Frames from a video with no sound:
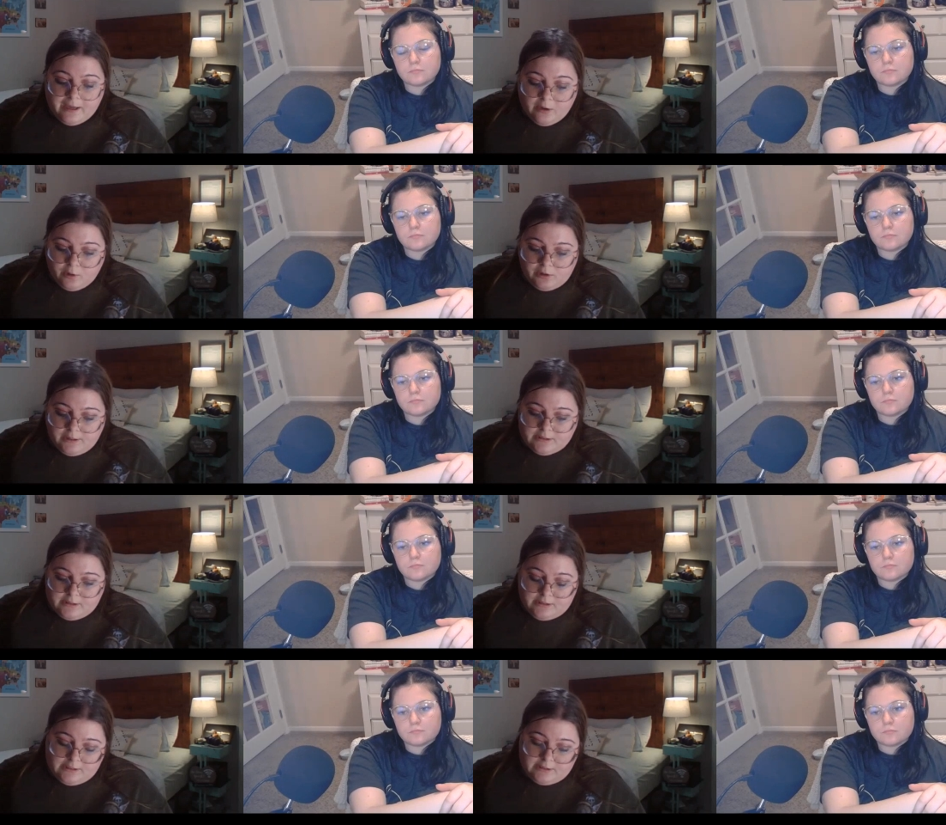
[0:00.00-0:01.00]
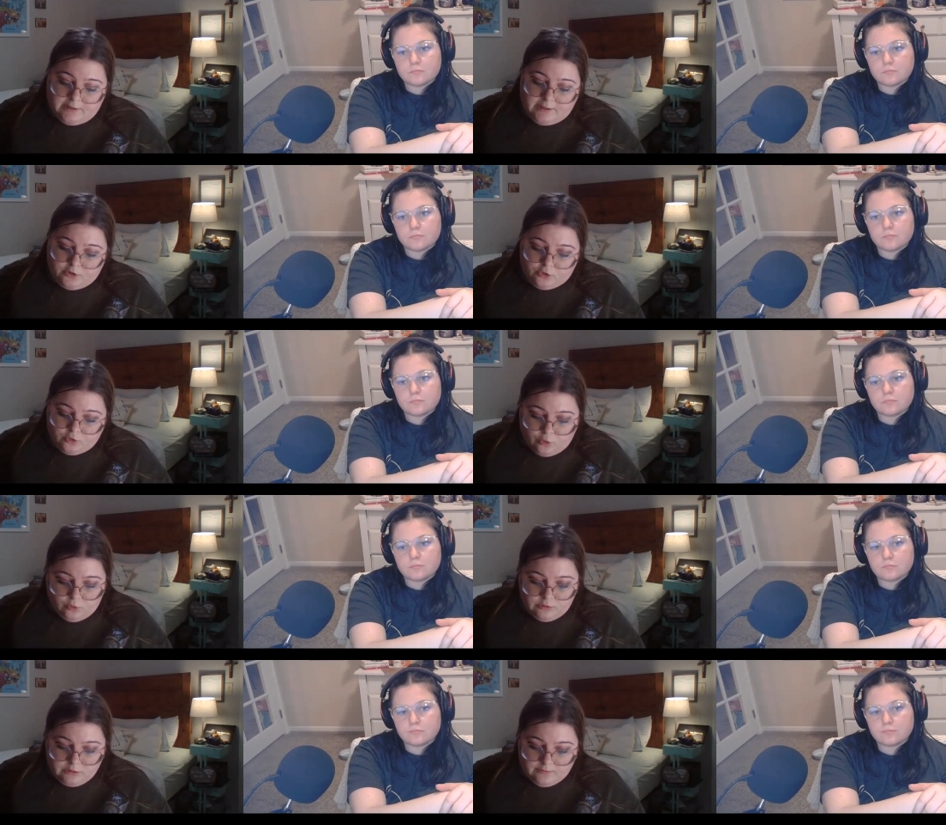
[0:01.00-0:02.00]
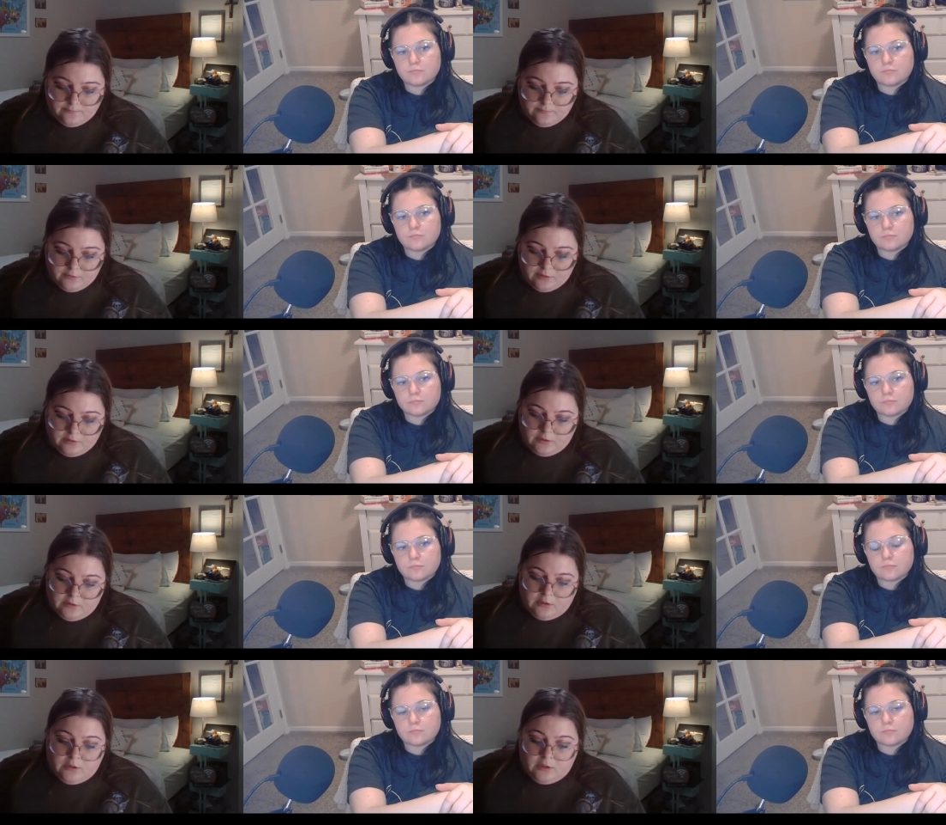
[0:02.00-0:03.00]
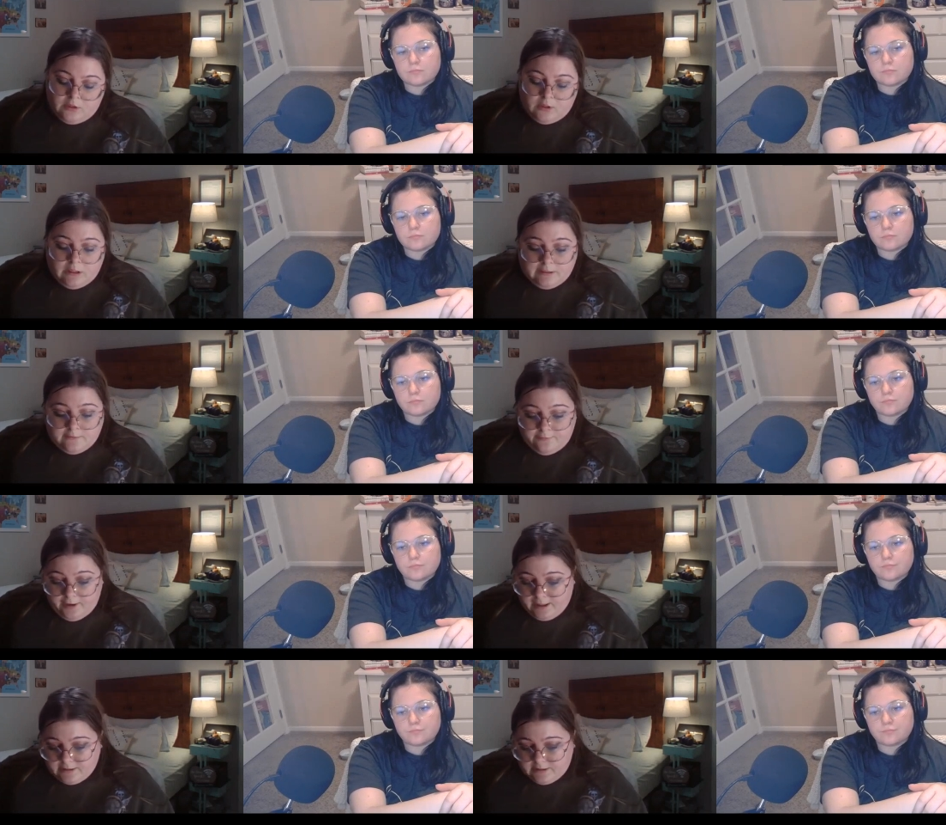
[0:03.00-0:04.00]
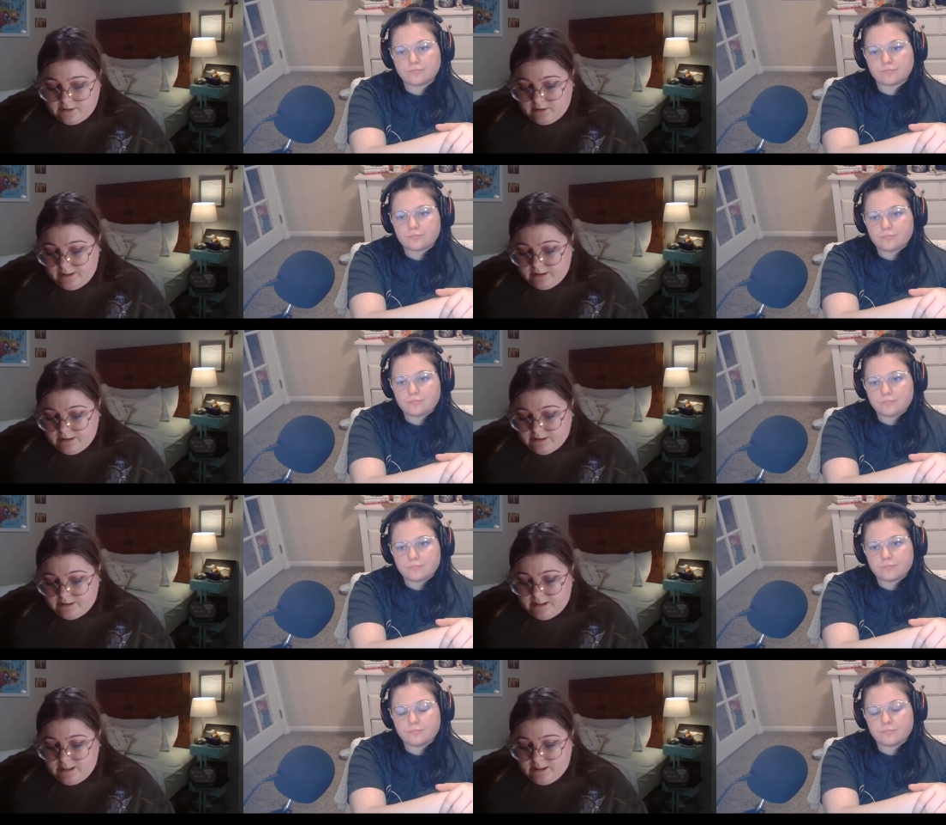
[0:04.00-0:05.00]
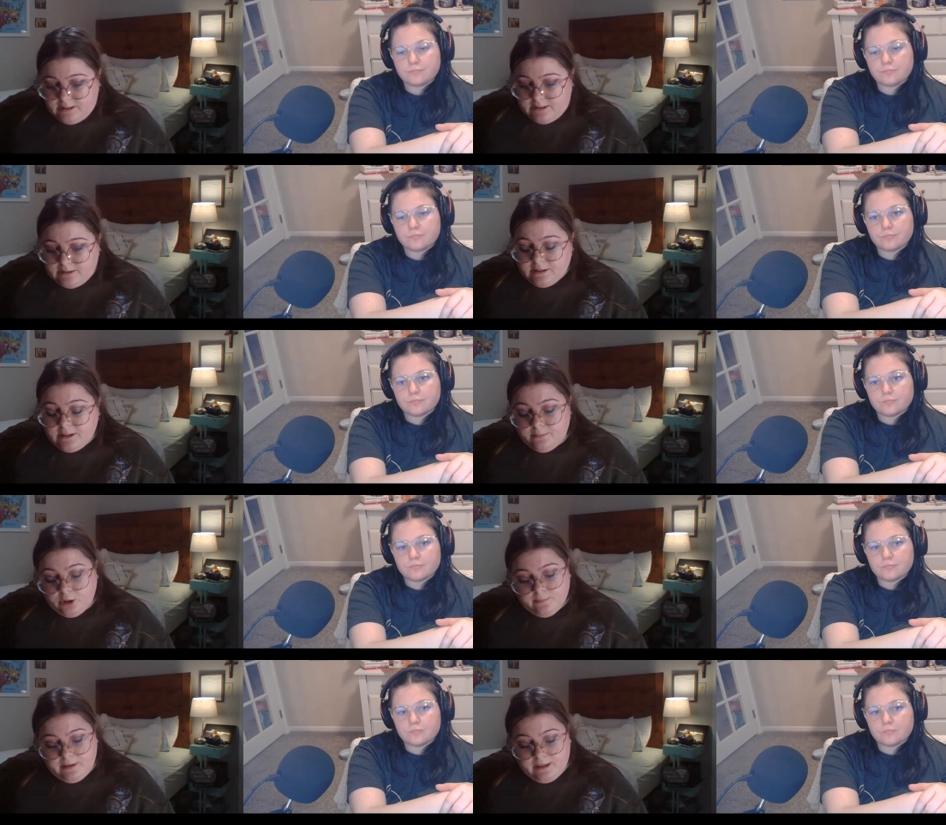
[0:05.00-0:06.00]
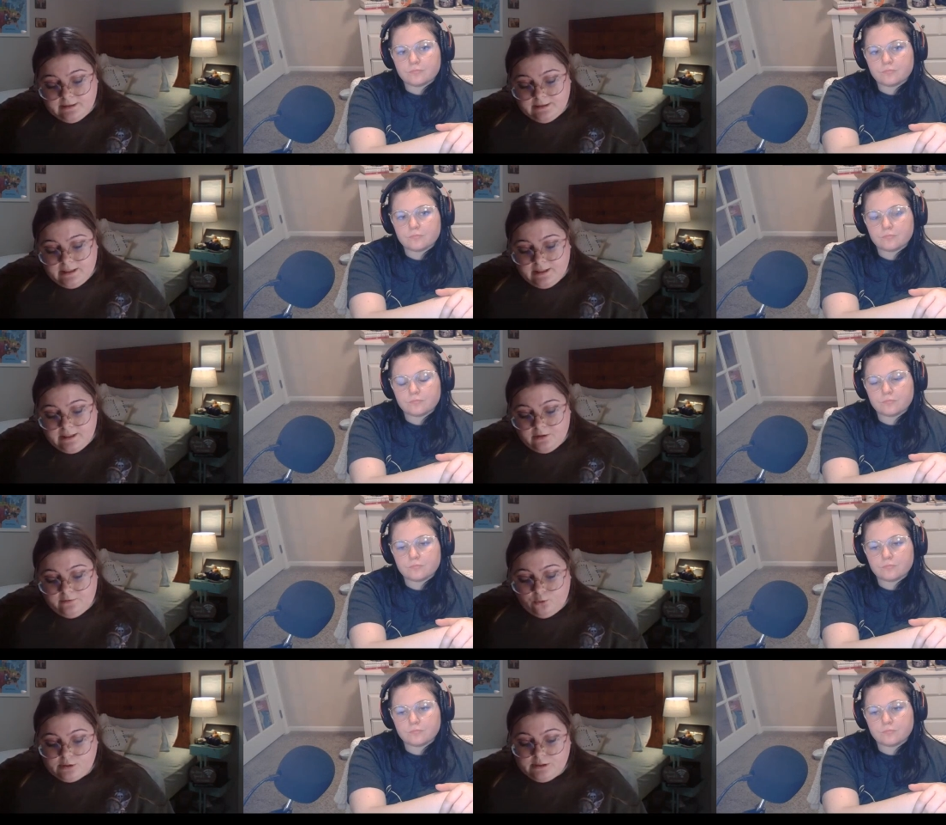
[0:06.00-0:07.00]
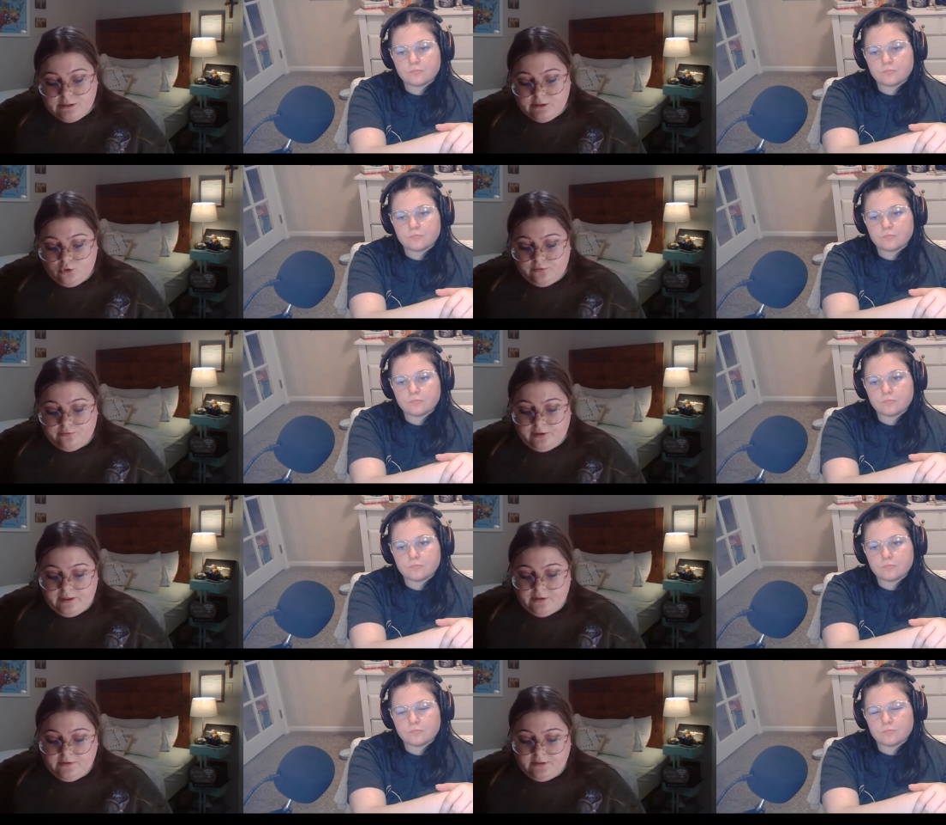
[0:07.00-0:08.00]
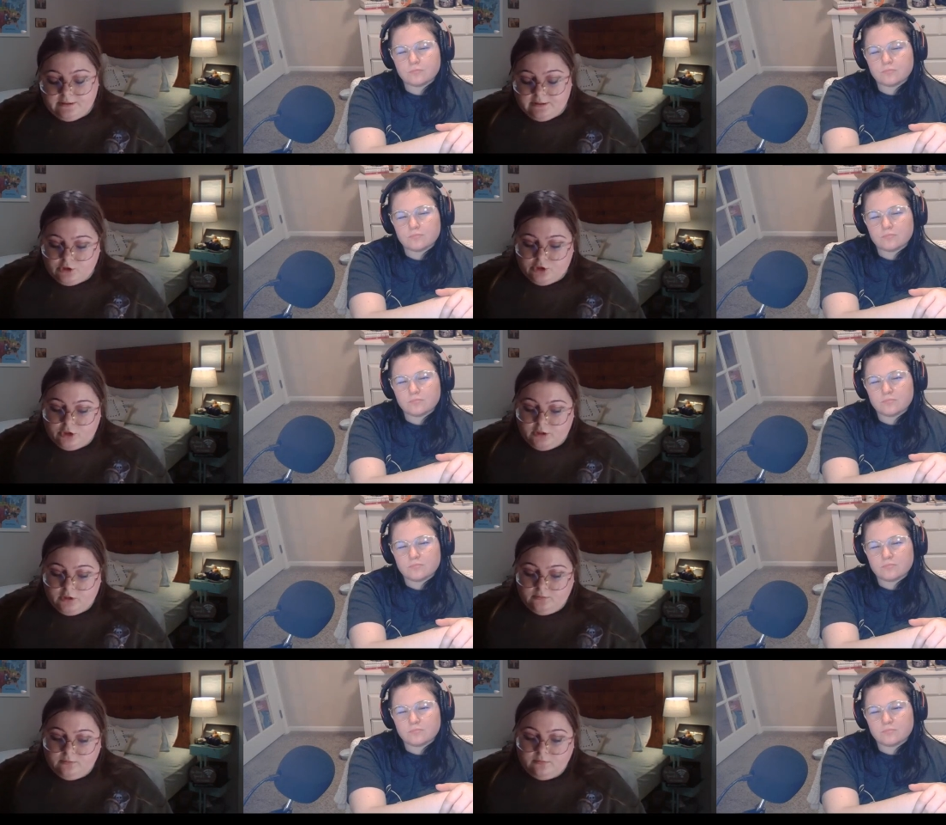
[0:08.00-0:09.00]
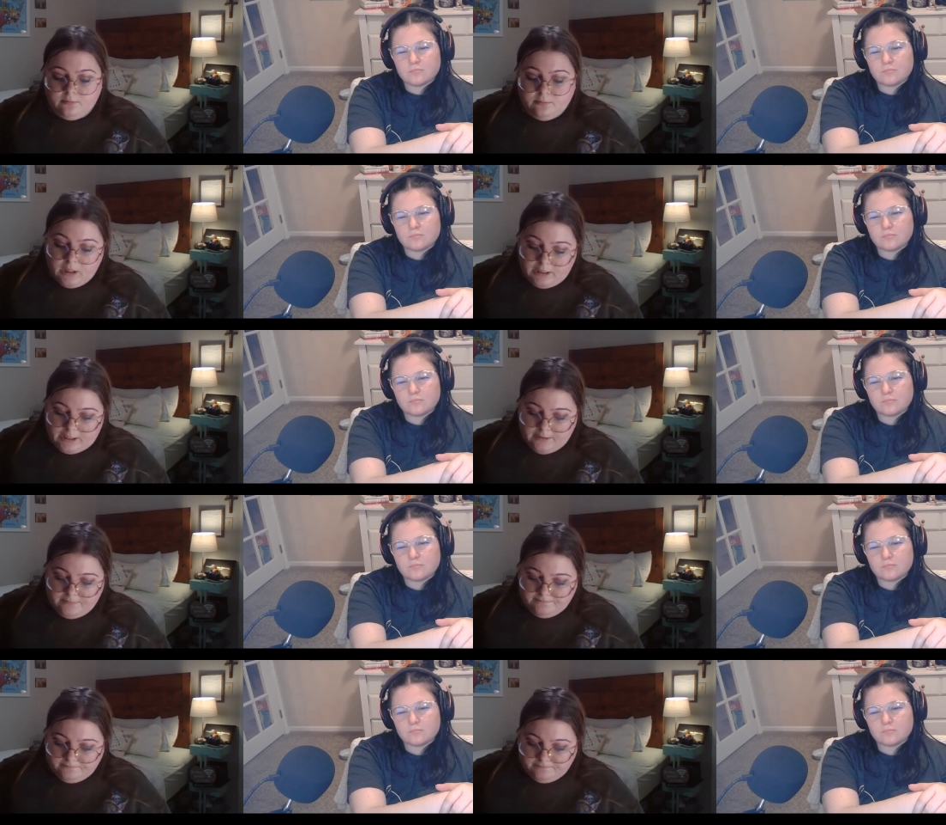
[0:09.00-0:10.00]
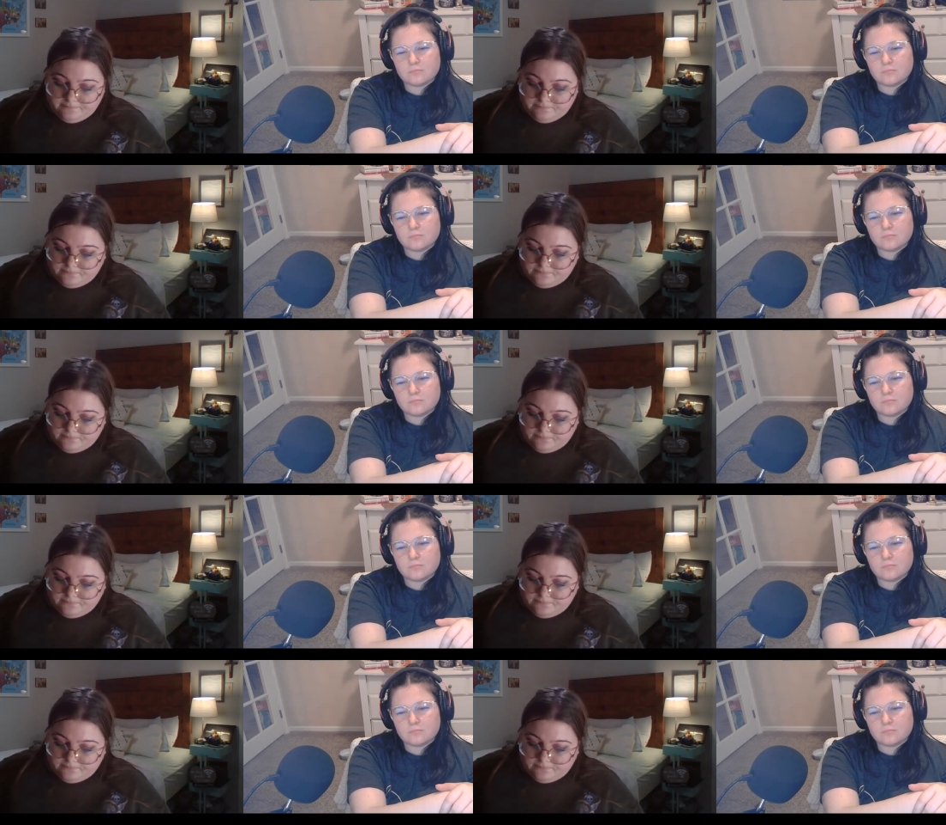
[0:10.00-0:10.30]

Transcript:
Speaker 1: them as powerless and easily controlled. In fact, in the late 1980s, Mark began dating the 14 year old friend of his sister, Bonnie.